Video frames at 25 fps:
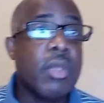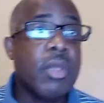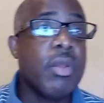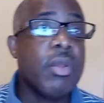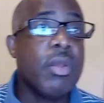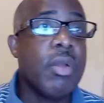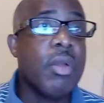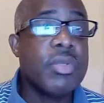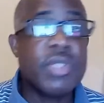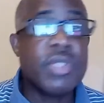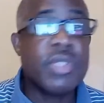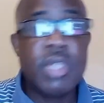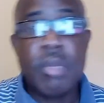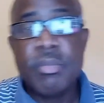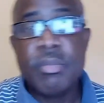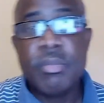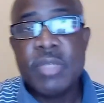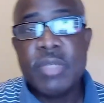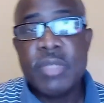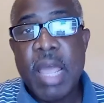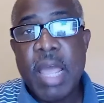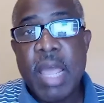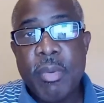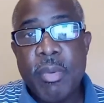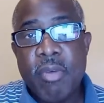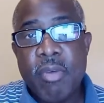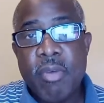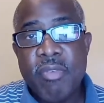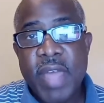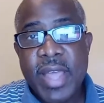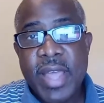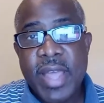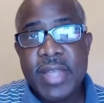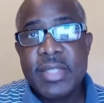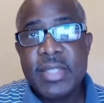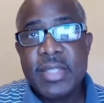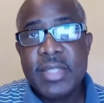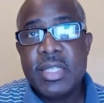some type of
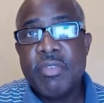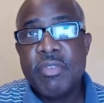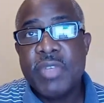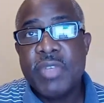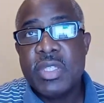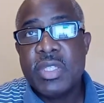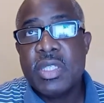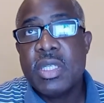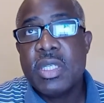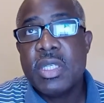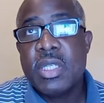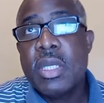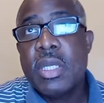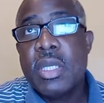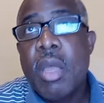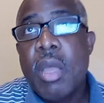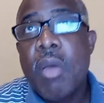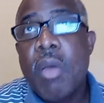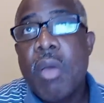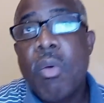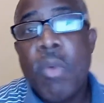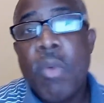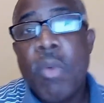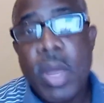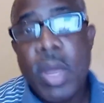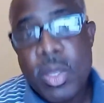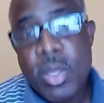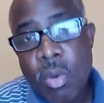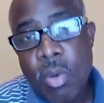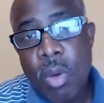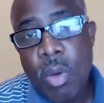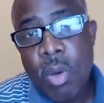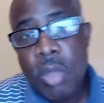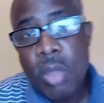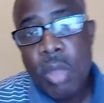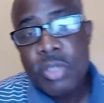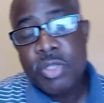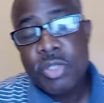activity where you're
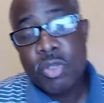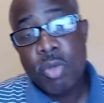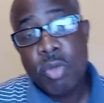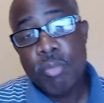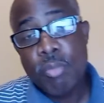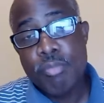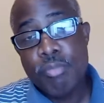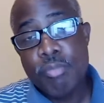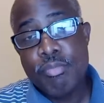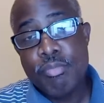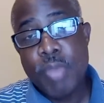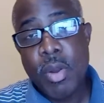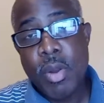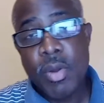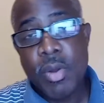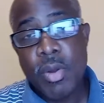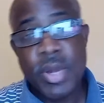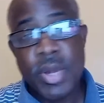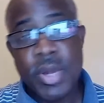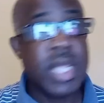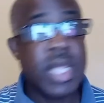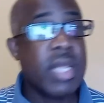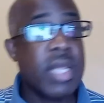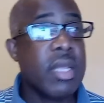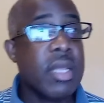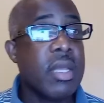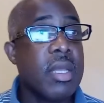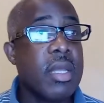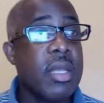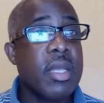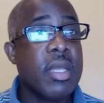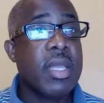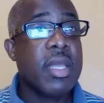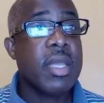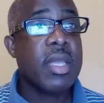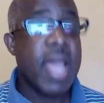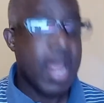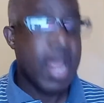also burning
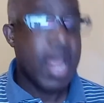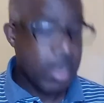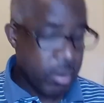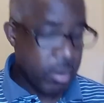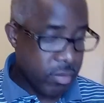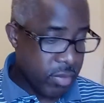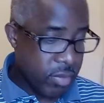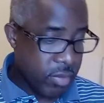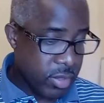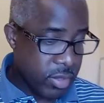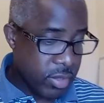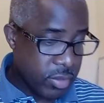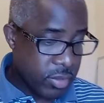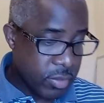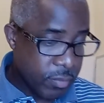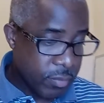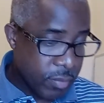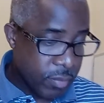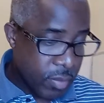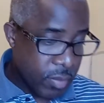calories.